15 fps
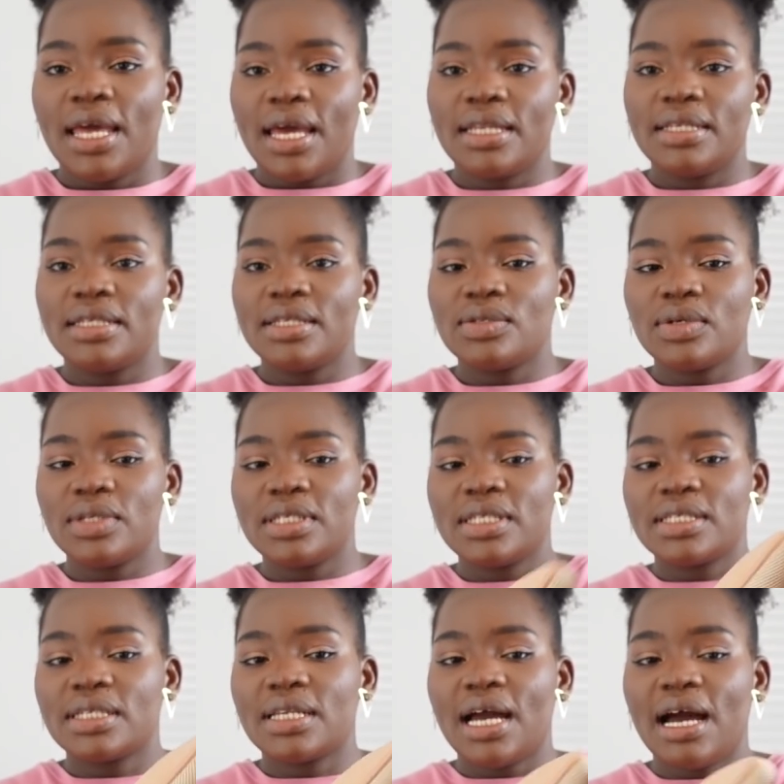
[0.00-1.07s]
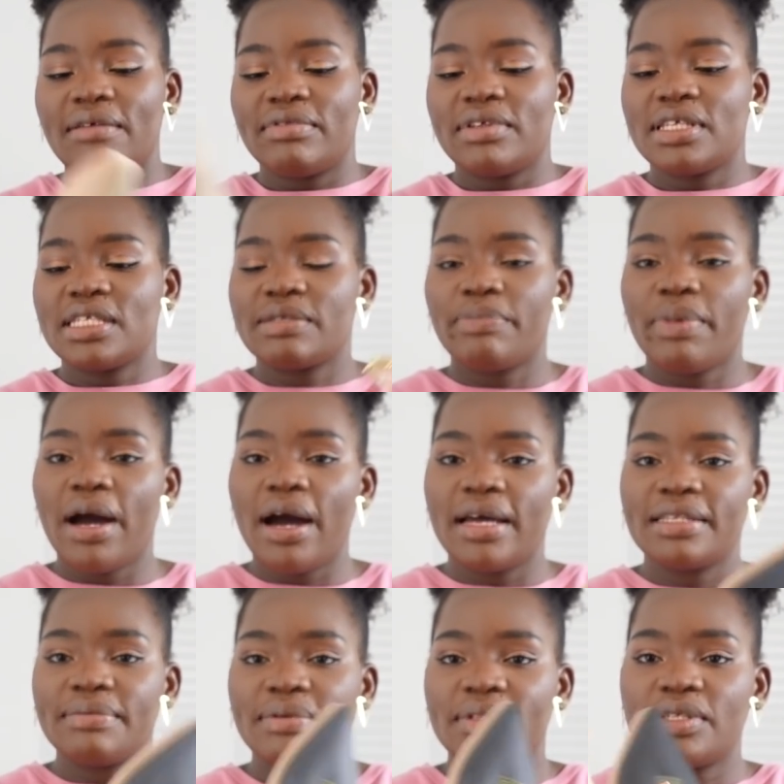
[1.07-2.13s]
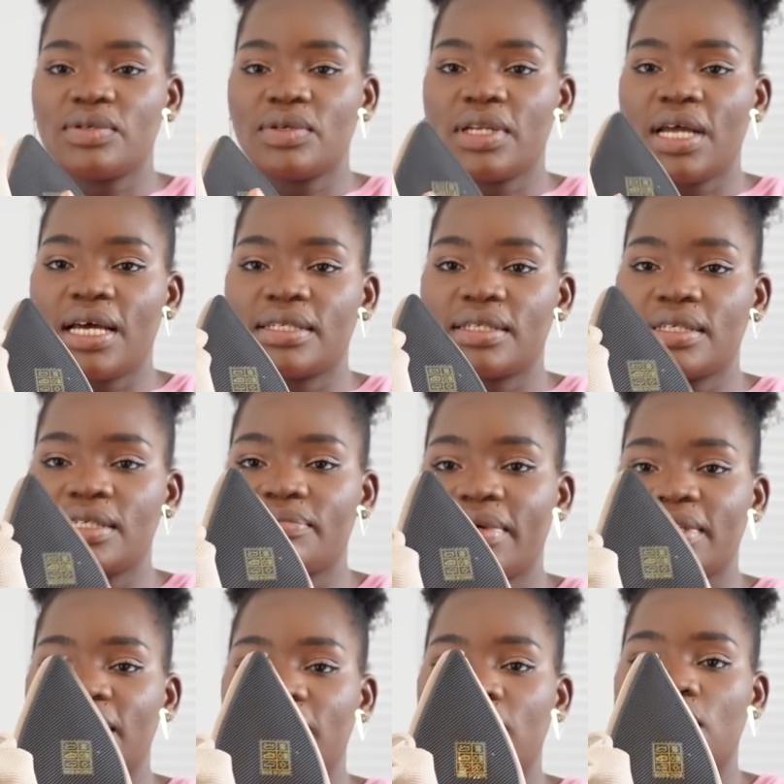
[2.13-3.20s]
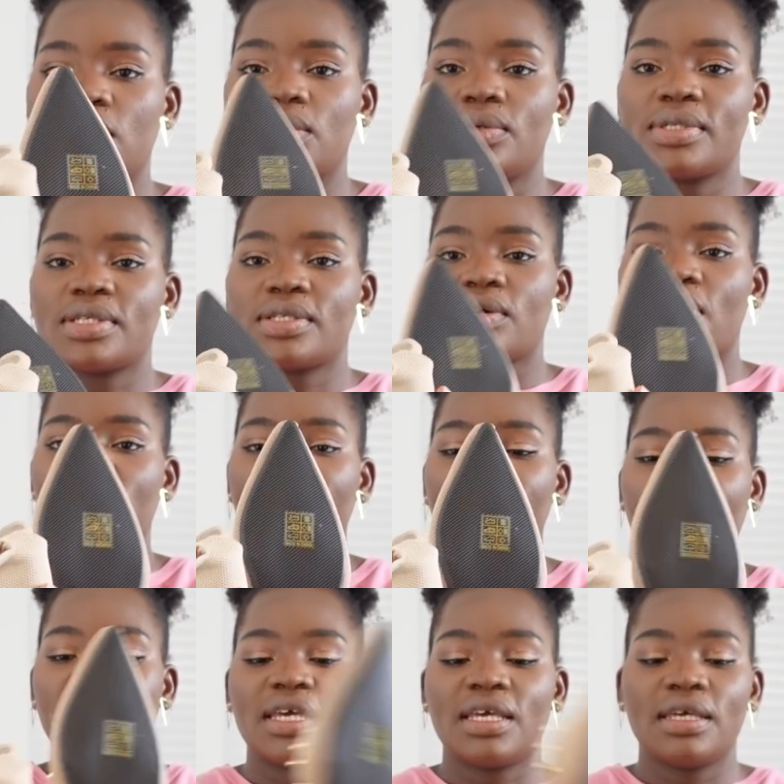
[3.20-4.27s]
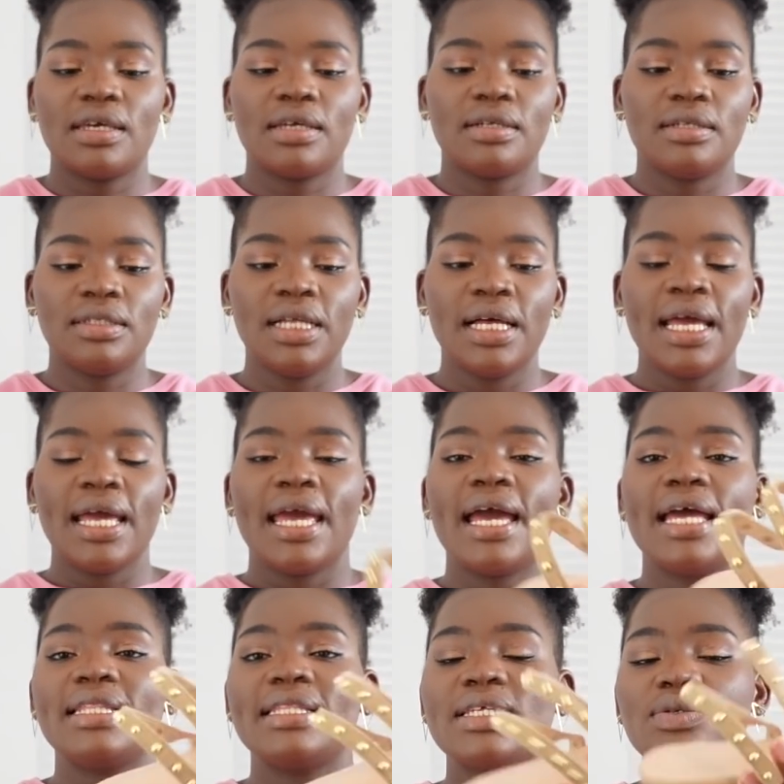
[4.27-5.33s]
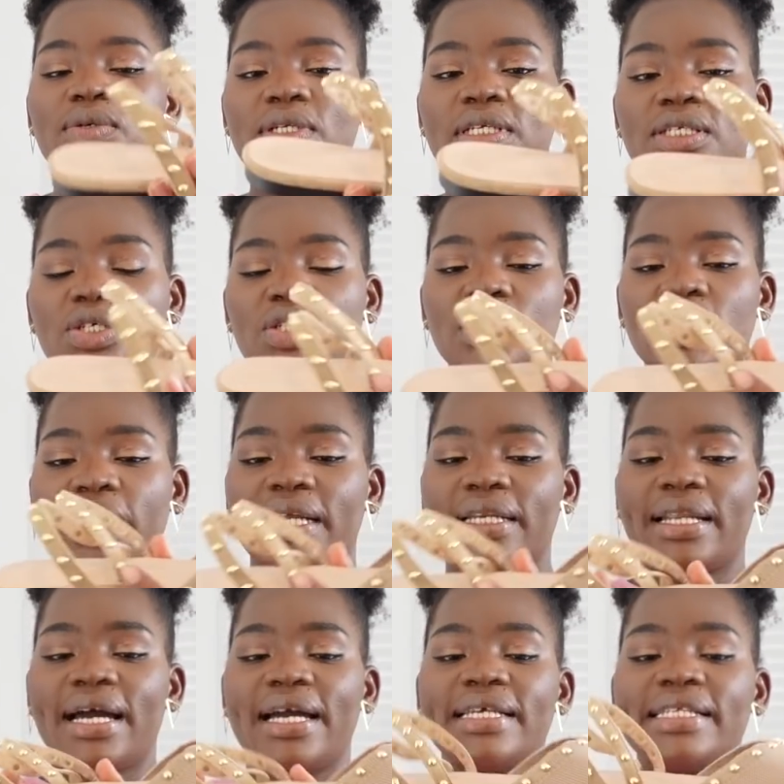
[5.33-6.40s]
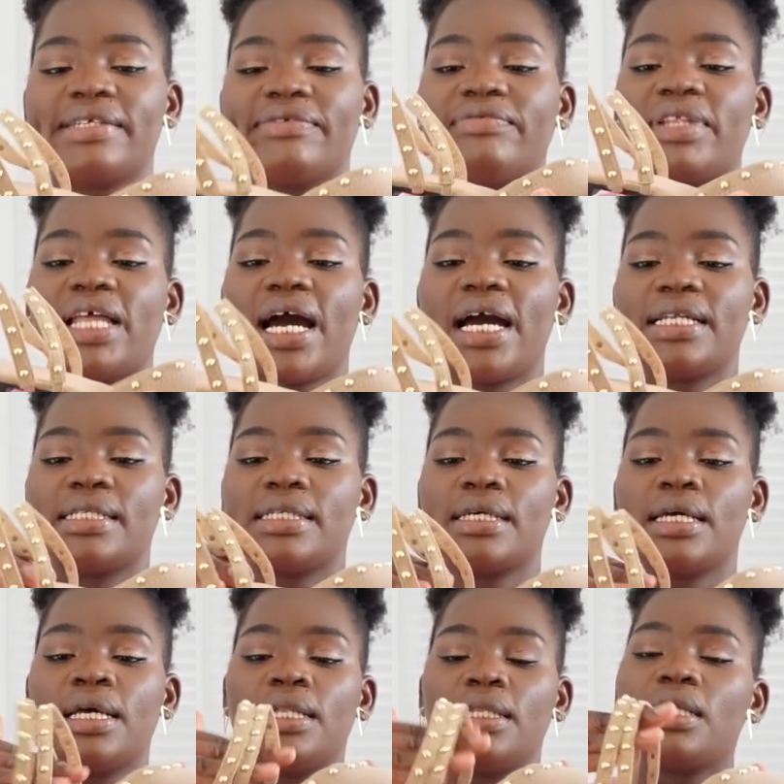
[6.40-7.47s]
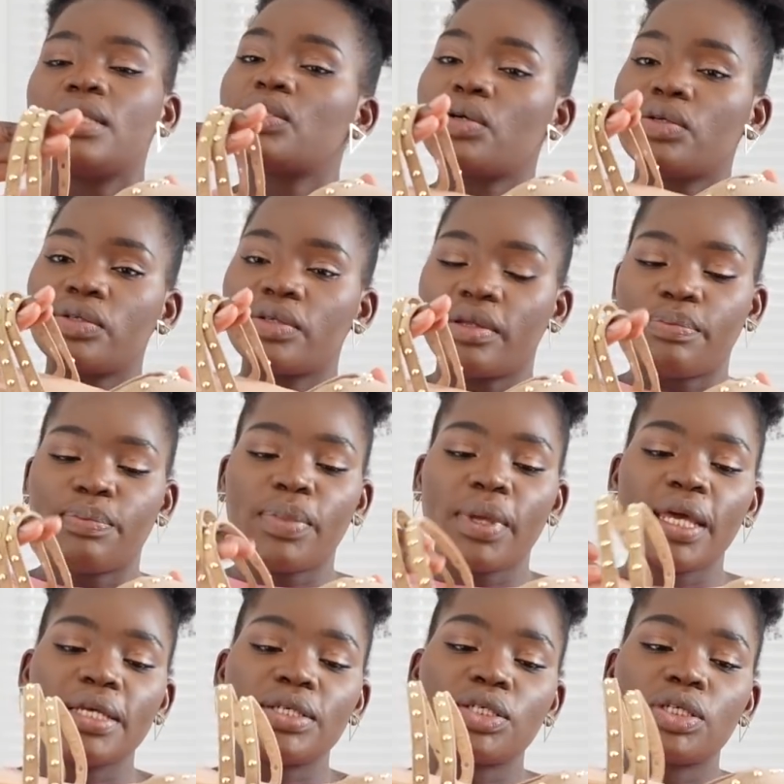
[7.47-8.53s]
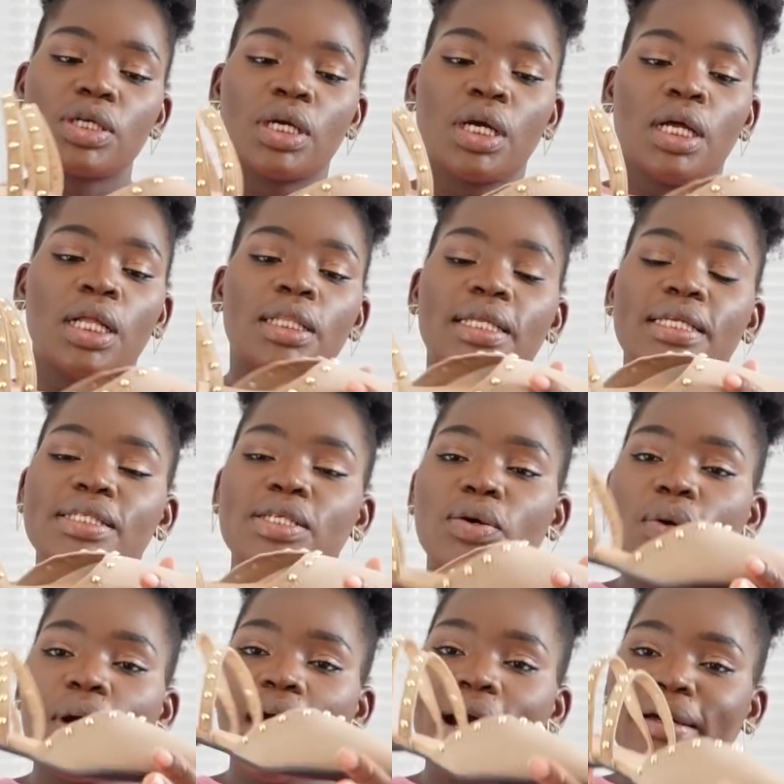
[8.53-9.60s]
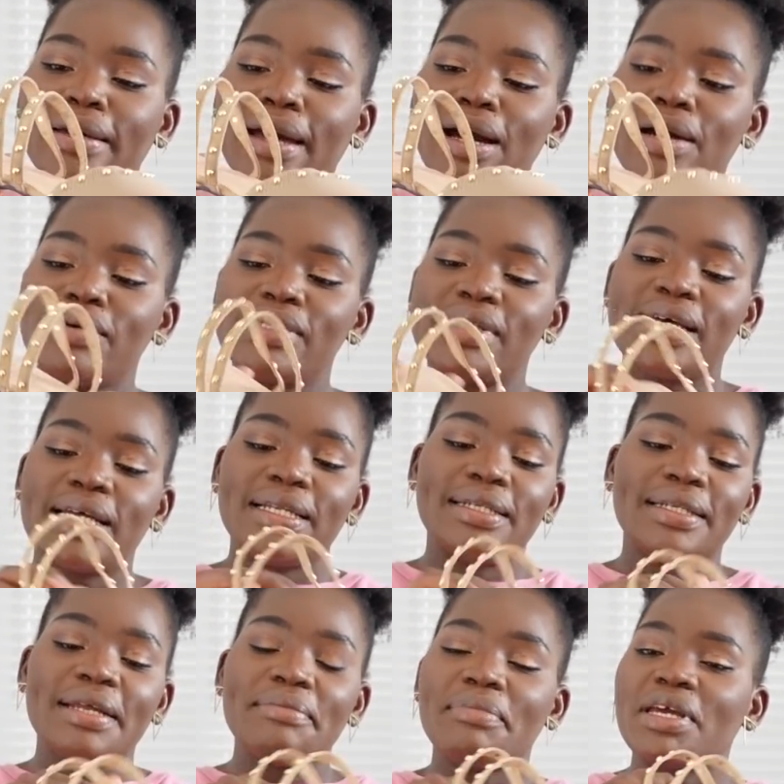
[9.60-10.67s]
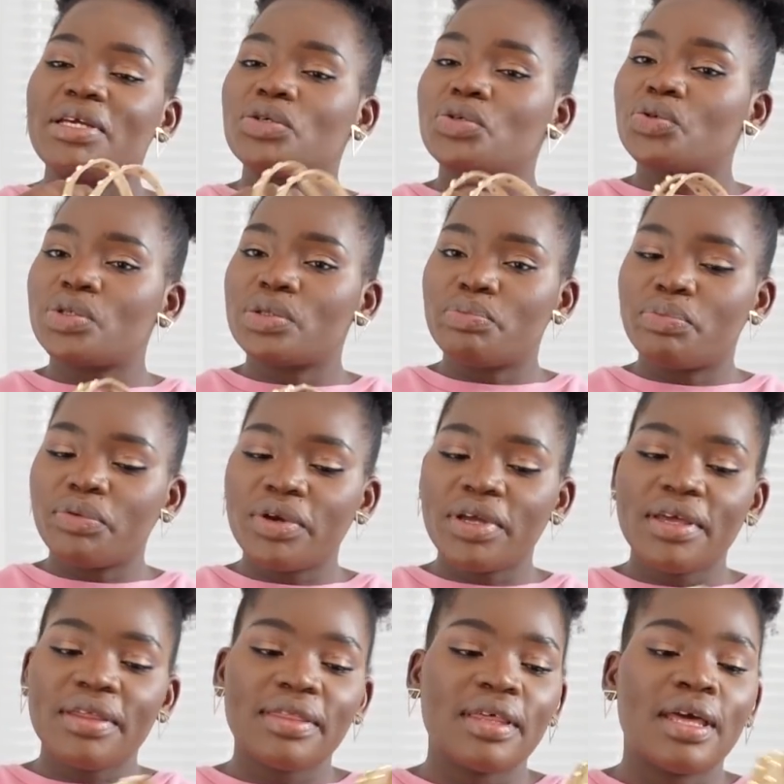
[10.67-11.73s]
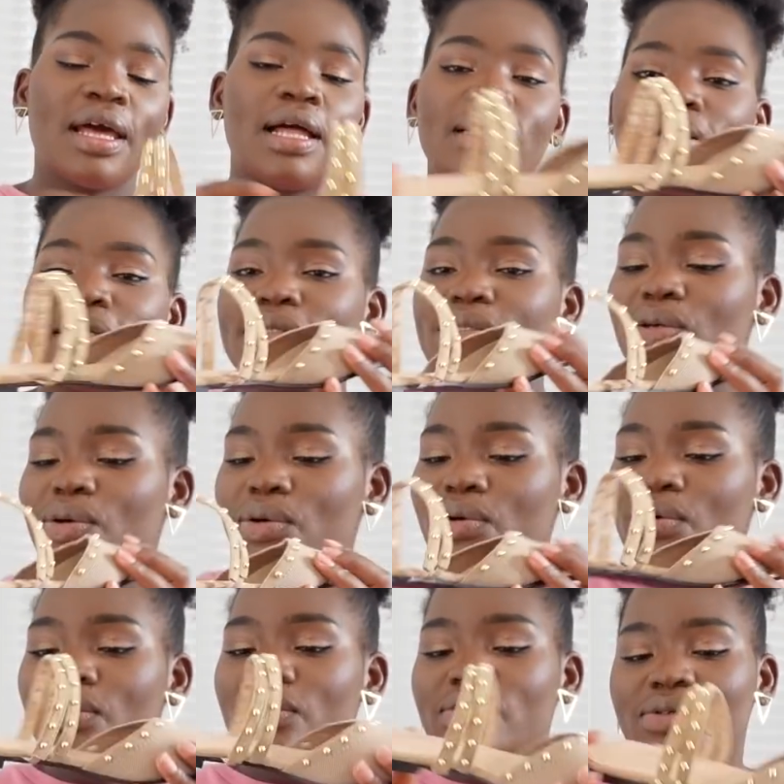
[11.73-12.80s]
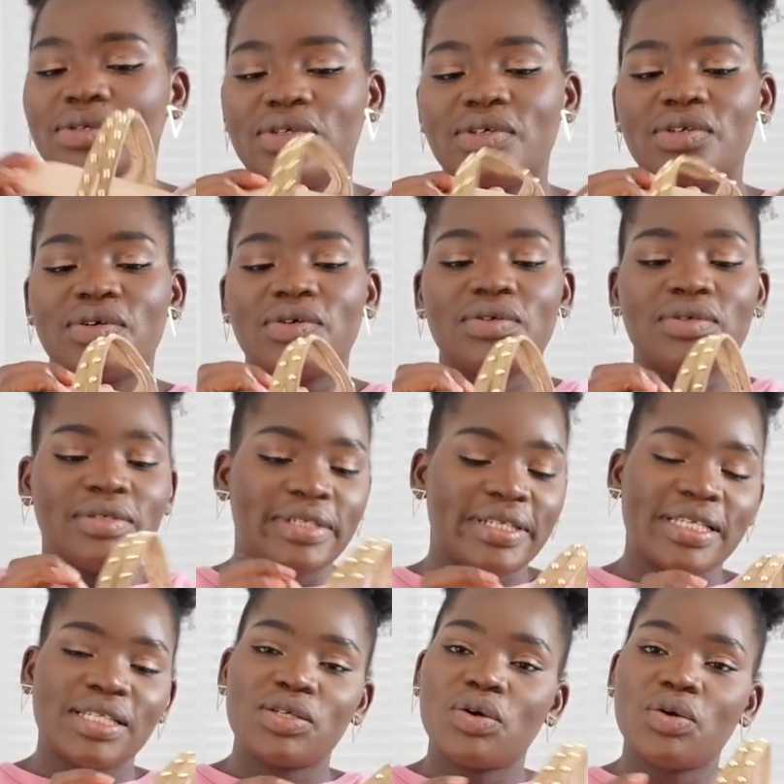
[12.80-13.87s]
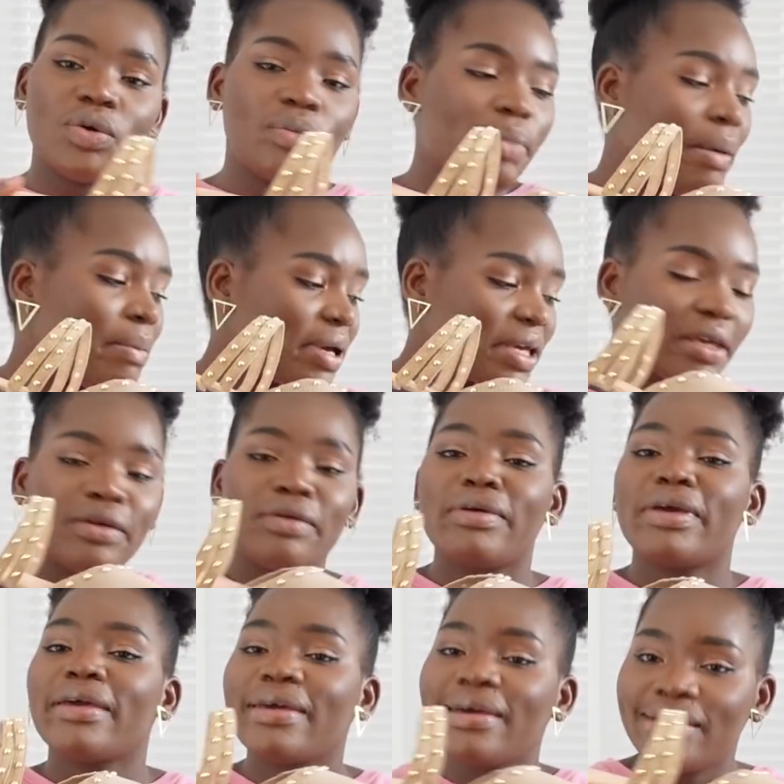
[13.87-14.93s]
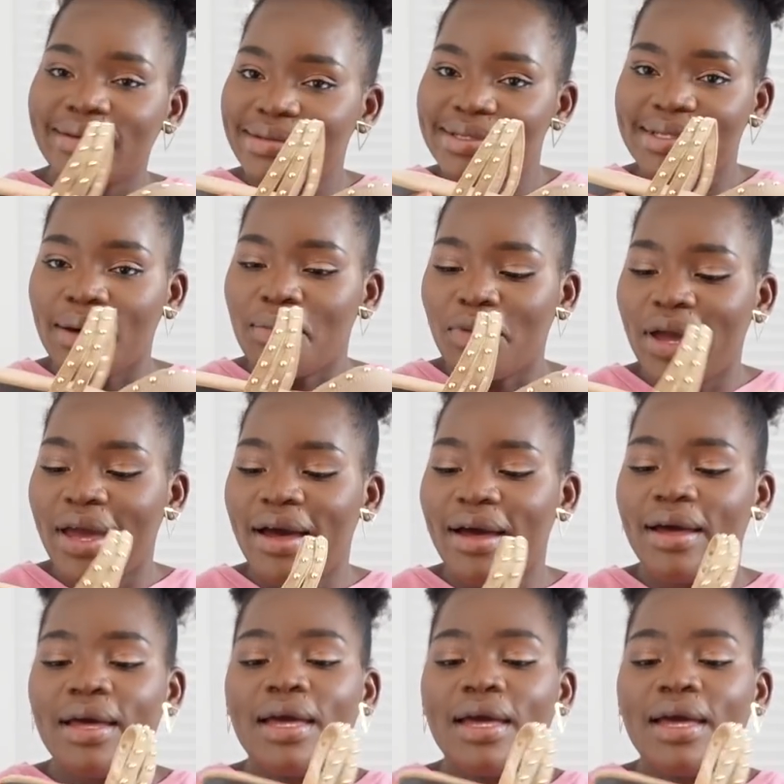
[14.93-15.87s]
And this one doesn't have this part, but this one has this part that closes off the heel, and this one is just like a nice flat, let's go to the beach, let's go hang out, let my shoes breathe, let's go, you know, let's go barbecuing somewhere.